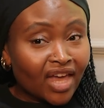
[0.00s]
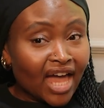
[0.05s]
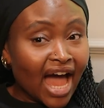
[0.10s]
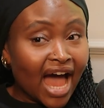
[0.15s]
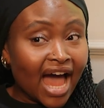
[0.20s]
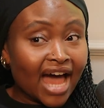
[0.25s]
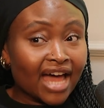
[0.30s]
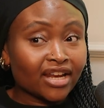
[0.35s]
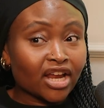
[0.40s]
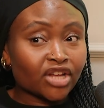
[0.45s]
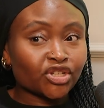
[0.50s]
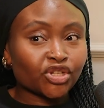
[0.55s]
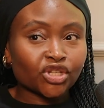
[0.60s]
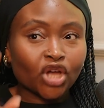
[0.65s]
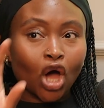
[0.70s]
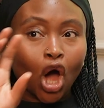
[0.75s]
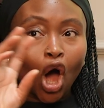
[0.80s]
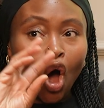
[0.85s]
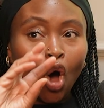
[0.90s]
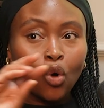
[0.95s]
And just a
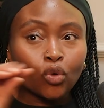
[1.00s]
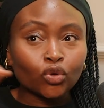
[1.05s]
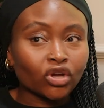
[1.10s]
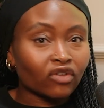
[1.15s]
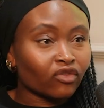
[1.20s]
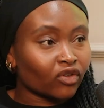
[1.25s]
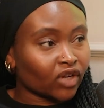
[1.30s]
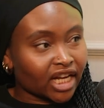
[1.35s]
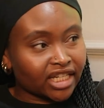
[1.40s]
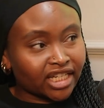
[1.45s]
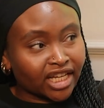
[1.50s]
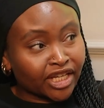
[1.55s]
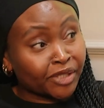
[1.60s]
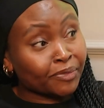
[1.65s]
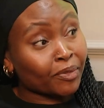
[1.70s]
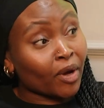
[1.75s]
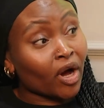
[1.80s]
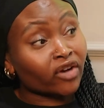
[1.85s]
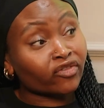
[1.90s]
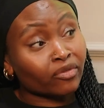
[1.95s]
whole novel idea
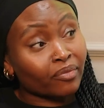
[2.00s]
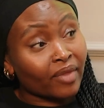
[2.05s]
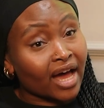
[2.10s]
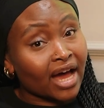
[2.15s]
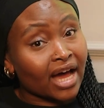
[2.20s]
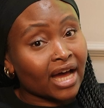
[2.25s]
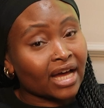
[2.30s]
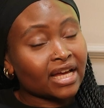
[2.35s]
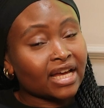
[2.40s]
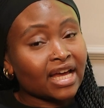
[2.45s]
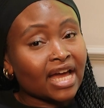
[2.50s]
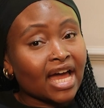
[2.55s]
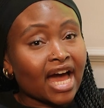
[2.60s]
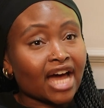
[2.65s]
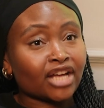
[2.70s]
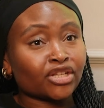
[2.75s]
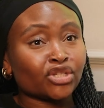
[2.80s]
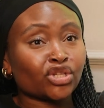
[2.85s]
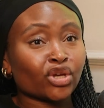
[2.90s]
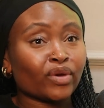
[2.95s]
sparked from that.
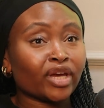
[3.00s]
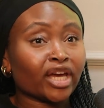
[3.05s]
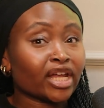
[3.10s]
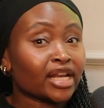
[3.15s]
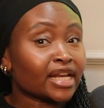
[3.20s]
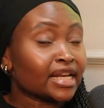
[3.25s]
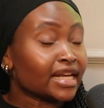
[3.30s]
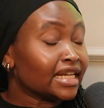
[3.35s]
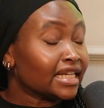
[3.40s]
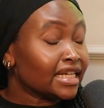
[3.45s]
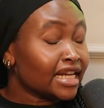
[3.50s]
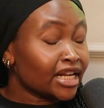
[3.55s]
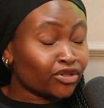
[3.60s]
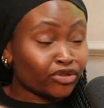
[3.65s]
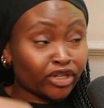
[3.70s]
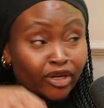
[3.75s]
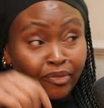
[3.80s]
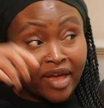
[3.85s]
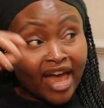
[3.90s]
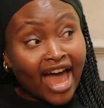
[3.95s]
And so it can
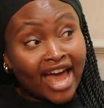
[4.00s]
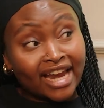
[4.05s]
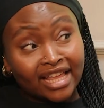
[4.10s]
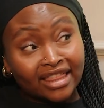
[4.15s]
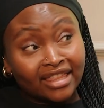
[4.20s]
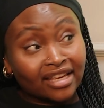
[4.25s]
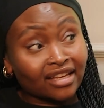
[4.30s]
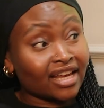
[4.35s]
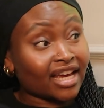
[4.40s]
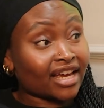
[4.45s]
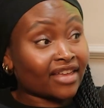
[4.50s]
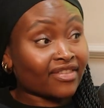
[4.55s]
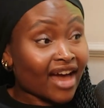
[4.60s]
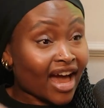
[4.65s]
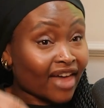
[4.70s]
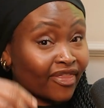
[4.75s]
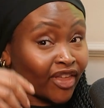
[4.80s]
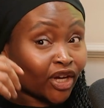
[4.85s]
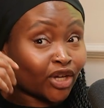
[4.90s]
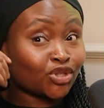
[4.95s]
literally be anything like
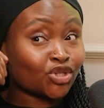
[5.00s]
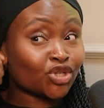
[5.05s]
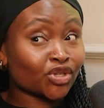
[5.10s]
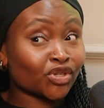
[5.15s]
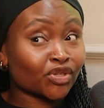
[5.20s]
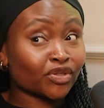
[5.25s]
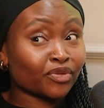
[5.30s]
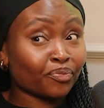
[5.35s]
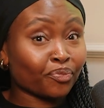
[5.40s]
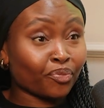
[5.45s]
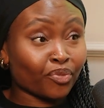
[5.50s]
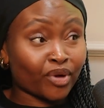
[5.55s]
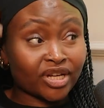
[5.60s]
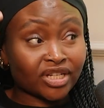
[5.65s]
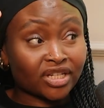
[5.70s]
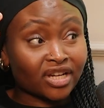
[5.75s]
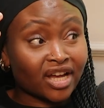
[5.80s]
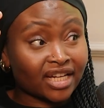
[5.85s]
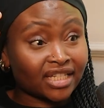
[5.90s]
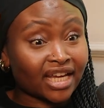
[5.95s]
that can just breed
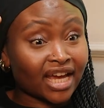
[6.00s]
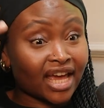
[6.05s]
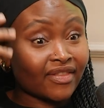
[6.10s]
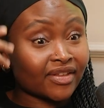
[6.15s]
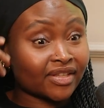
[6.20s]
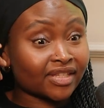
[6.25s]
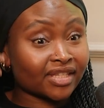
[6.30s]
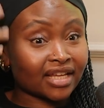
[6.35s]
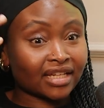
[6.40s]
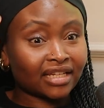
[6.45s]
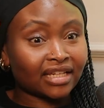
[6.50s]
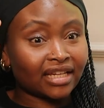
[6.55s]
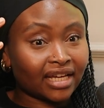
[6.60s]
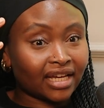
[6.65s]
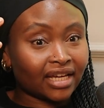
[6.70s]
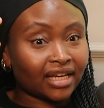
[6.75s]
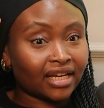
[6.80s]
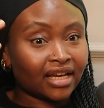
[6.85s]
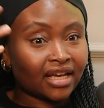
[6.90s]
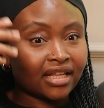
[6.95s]
an idea, and then
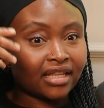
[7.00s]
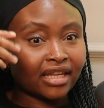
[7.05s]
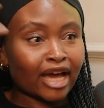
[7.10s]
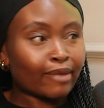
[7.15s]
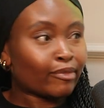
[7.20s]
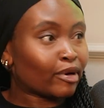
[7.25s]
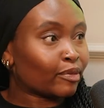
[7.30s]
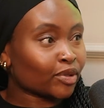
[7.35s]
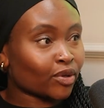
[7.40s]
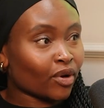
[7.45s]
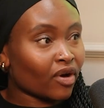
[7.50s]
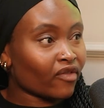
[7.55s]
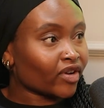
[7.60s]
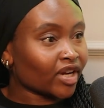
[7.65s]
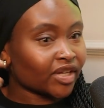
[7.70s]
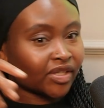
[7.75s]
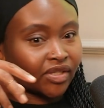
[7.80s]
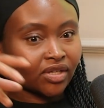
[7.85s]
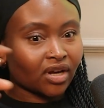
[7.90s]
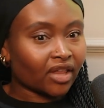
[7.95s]
suddenly light bulbs go off and I
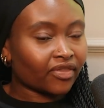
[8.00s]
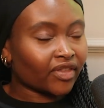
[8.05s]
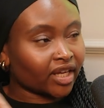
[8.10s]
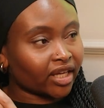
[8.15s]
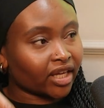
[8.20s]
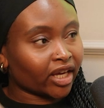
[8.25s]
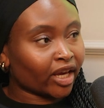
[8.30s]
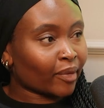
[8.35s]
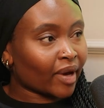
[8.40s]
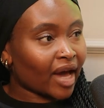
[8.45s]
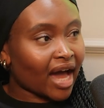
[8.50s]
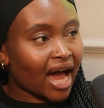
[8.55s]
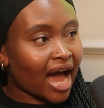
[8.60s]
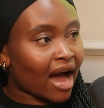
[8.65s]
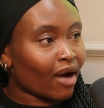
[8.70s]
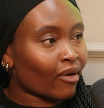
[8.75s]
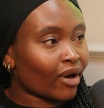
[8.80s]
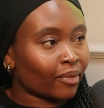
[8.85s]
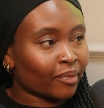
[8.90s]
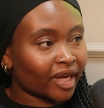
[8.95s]
start thinking about
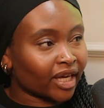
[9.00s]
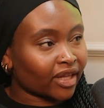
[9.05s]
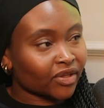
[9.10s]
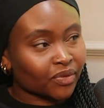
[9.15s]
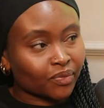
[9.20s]
how I make this